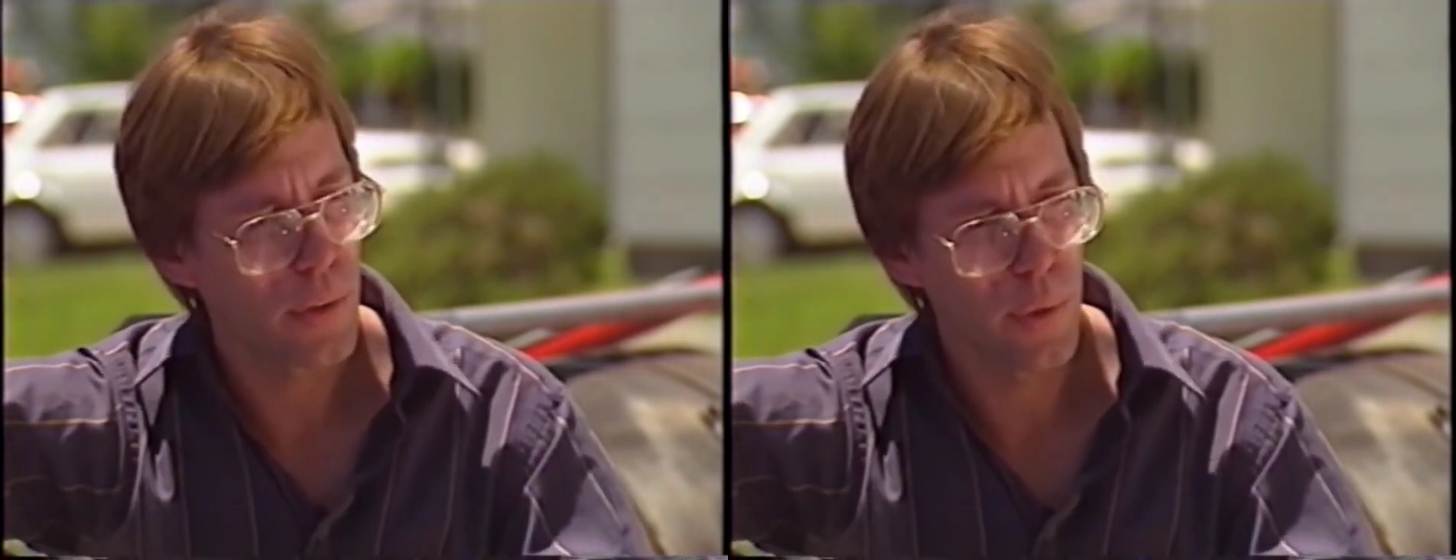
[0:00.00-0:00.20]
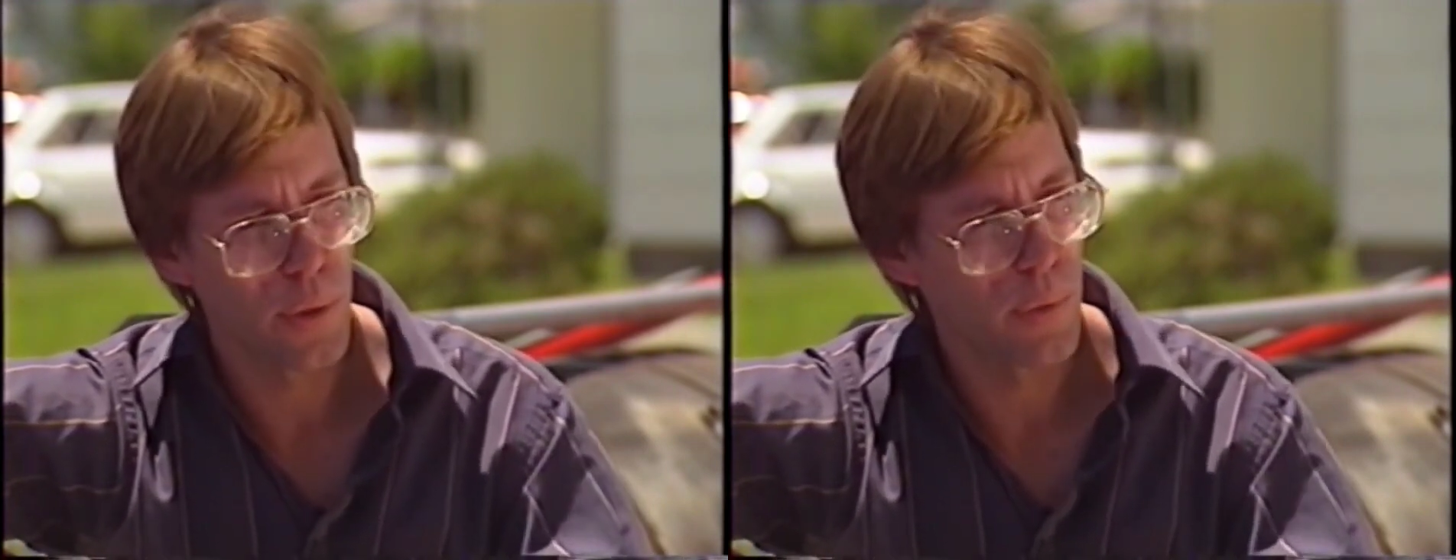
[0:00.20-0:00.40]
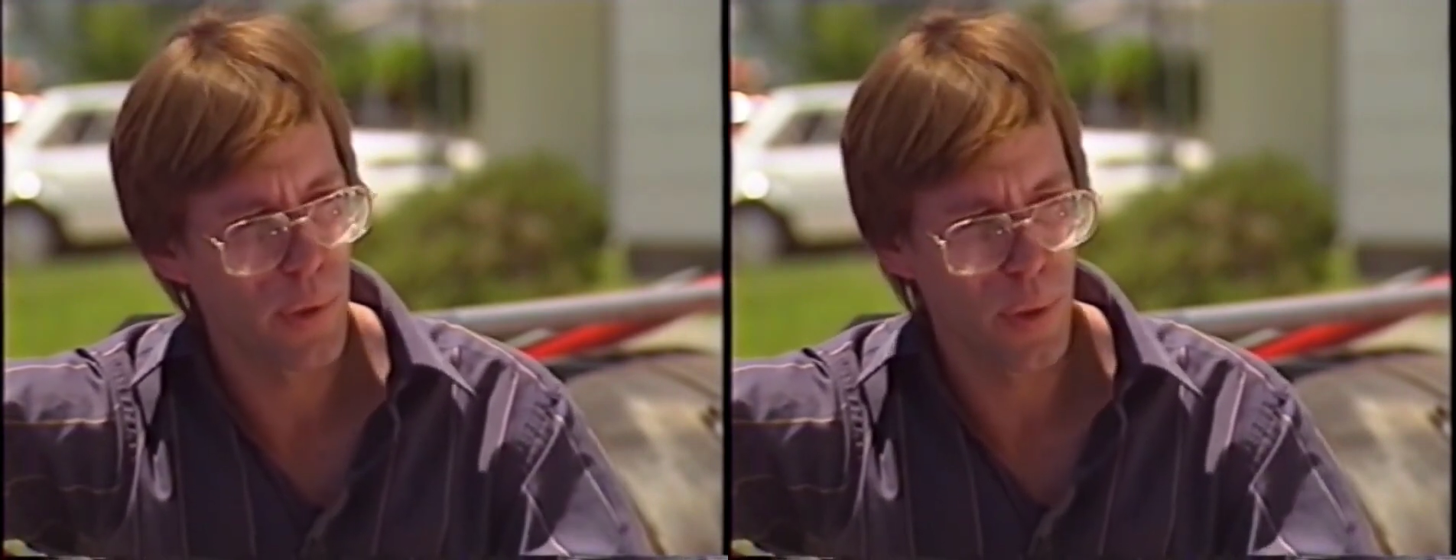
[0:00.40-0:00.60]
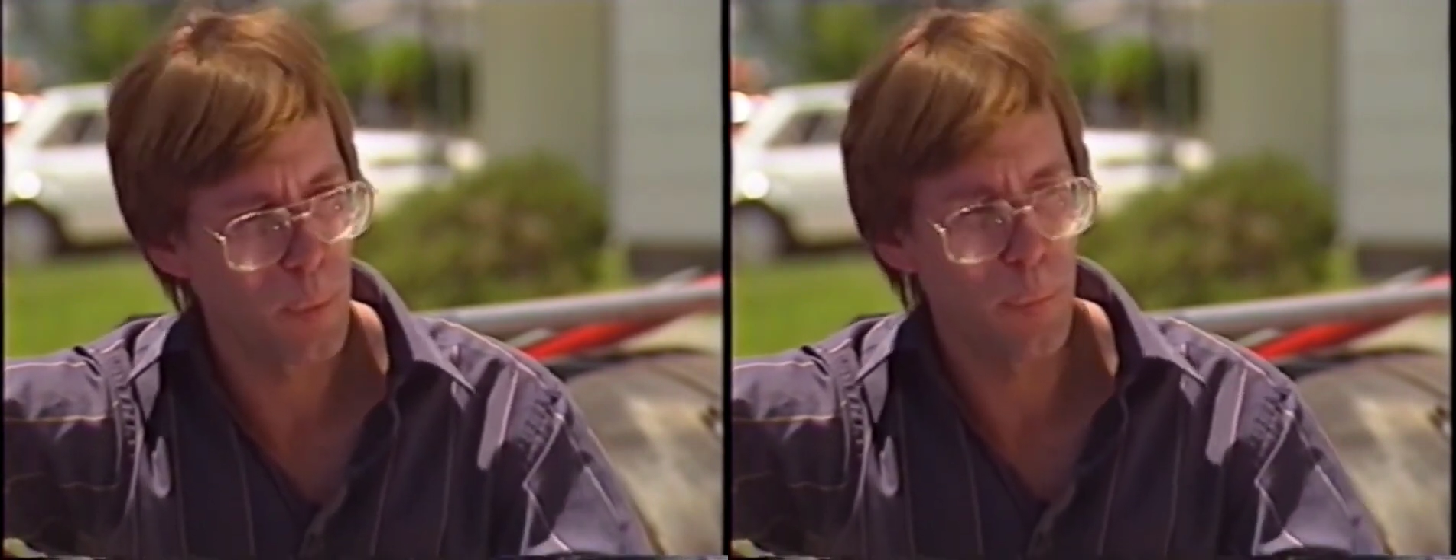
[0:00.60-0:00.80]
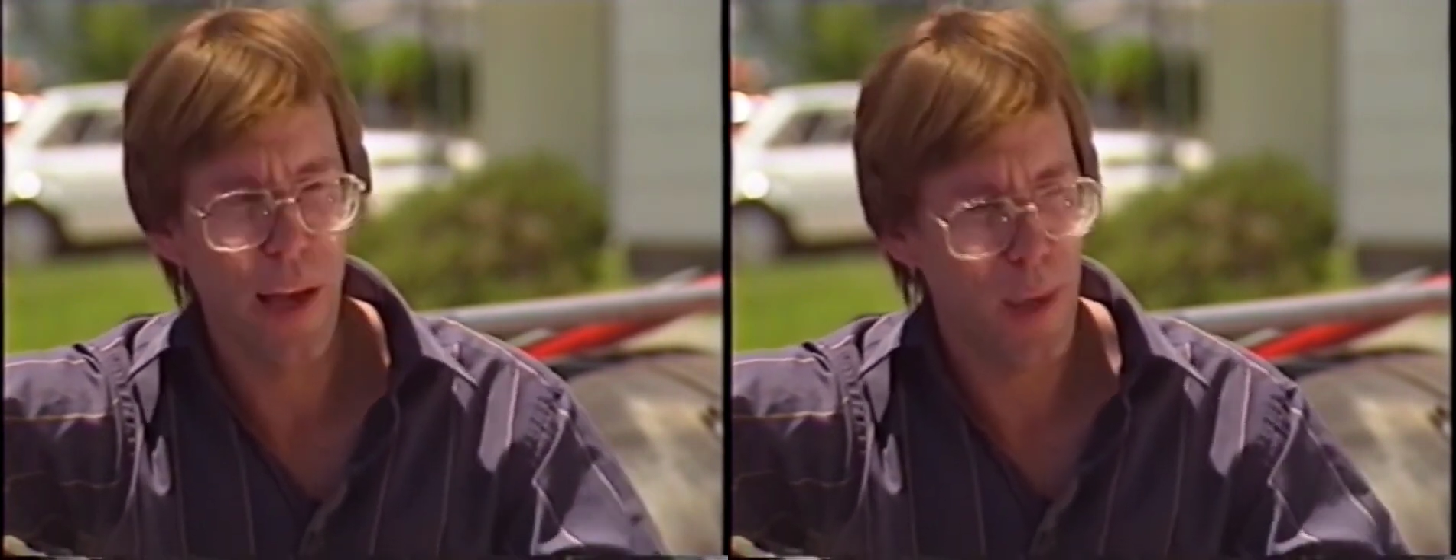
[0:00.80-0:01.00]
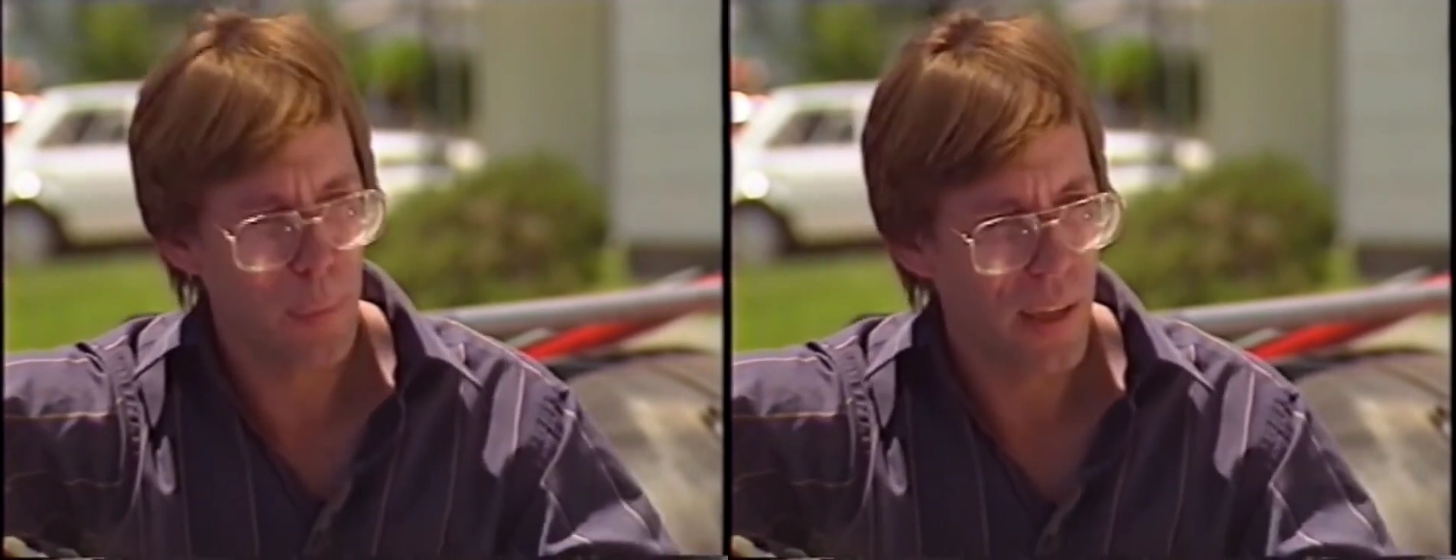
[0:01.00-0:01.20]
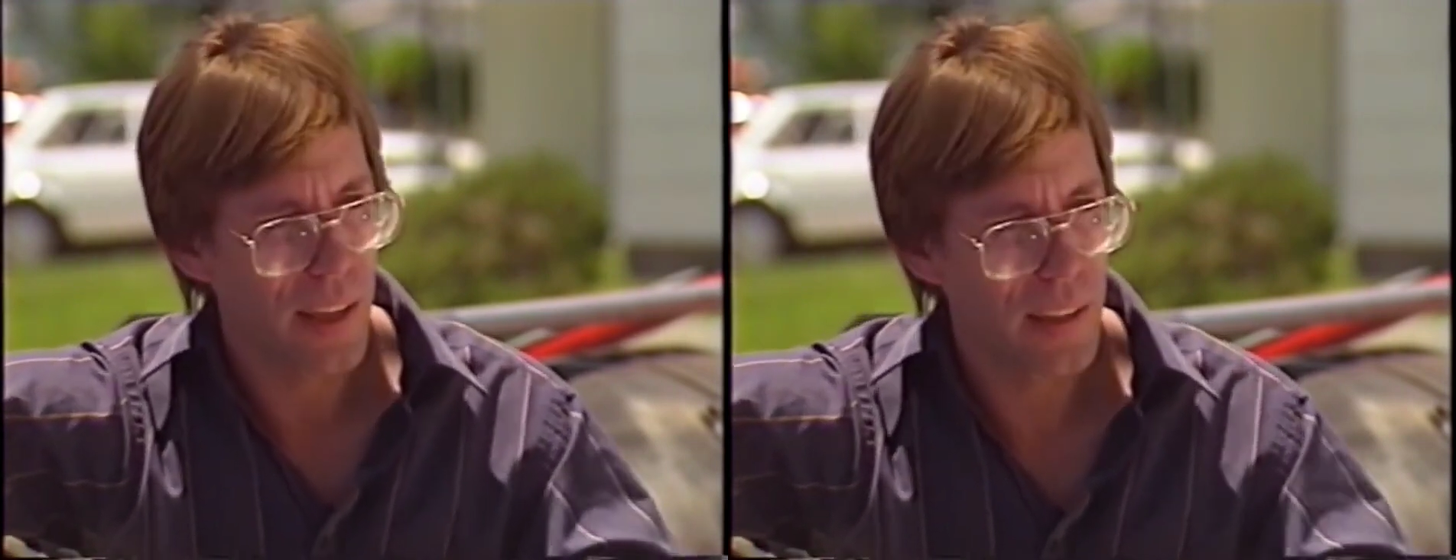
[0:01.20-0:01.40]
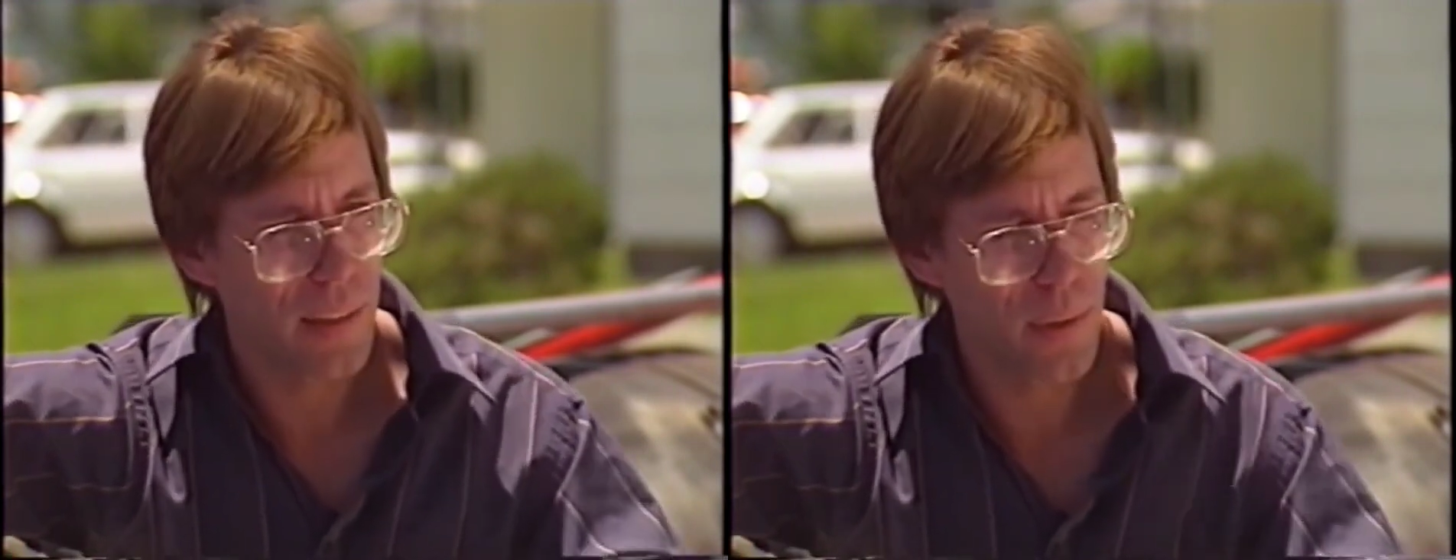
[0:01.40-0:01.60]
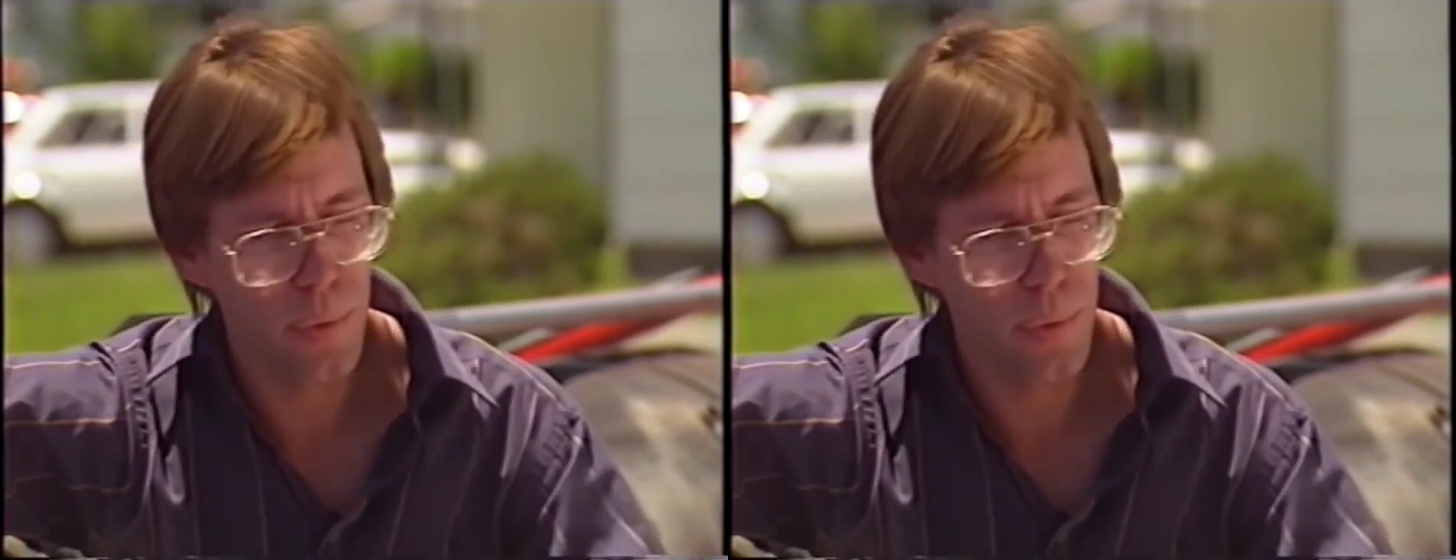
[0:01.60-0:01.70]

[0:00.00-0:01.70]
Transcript: two inverted pie plates,